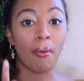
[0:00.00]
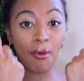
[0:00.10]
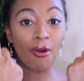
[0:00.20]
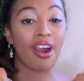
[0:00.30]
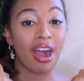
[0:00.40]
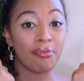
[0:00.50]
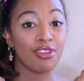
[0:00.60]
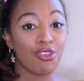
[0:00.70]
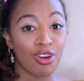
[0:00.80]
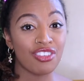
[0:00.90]
more up
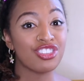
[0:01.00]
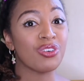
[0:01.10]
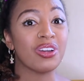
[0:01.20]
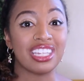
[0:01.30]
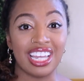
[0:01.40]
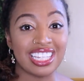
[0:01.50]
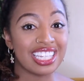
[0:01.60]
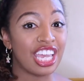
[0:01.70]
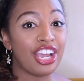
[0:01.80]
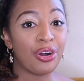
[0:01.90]
north, so it does
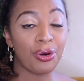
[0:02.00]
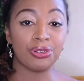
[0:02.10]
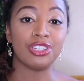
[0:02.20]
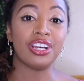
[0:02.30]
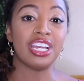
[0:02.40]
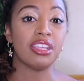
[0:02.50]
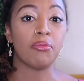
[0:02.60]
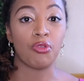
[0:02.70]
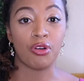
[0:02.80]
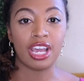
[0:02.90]
get colder in the
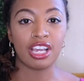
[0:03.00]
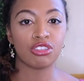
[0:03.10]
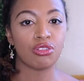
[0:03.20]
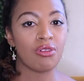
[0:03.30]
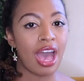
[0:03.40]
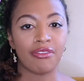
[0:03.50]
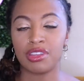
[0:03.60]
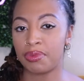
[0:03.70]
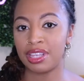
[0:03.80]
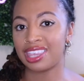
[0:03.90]
morning, so you have
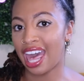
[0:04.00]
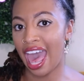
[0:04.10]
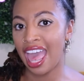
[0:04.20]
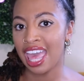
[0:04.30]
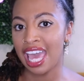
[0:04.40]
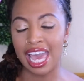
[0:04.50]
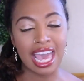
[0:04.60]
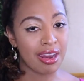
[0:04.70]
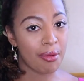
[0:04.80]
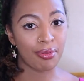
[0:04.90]
to put that
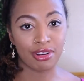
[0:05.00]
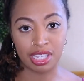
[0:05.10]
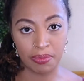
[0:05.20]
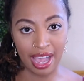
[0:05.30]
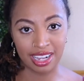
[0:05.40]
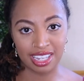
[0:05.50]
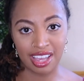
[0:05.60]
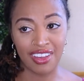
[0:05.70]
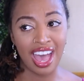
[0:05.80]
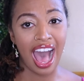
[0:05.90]
in
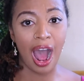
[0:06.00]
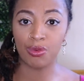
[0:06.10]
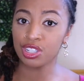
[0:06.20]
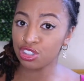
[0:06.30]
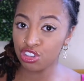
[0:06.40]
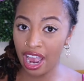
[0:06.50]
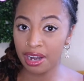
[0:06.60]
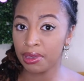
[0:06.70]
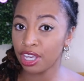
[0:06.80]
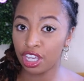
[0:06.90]
perspective. I was trying
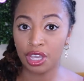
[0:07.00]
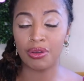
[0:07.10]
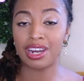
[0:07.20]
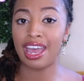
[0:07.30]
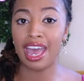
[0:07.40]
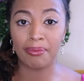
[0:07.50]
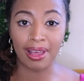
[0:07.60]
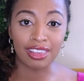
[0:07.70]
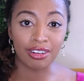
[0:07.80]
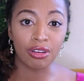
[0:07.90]
to be cute, and I had
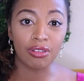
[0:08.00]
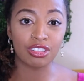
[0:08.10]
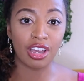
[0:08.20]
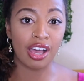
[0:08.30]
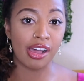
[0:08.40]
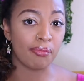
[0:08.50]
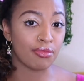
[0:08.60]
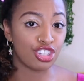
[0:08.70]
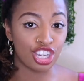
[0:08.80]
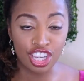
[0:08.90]
my little
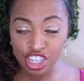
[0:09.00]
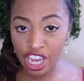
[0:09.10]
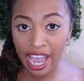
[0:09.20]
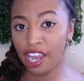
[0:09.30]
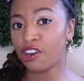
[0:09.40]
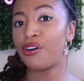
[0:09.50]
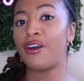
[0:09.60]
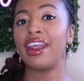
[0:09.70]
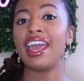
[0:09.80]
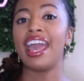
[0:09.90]
jean jacket
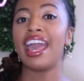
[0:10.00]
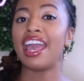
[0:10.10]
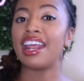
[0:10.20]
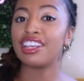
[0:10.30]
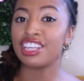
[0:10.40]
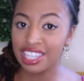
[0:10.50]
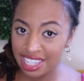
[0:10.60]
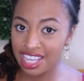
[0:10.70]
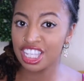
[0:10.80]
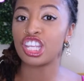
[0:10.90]
on, and your
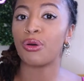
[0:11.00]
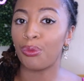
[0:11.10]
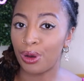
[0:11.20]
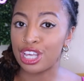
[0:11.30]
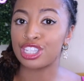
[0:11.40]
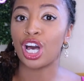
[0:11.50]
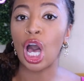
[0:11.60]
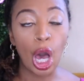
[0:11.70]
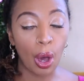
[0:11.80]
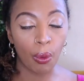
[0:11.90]
sis was
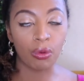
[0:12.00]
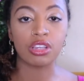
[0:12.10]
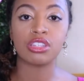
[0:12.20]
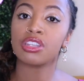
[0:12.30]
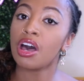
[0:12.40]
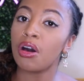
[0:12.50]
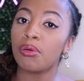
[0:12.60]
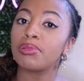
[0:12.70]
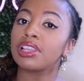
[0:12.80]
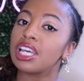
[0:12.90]
cold.
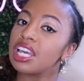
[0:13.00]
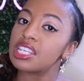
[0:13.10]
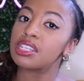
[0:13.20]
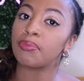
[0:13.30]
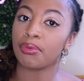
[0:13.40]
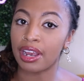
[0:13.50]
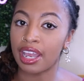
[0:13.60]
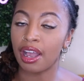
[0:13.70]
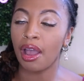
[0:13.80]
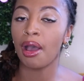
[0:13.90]
So please
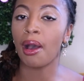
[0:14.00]
bring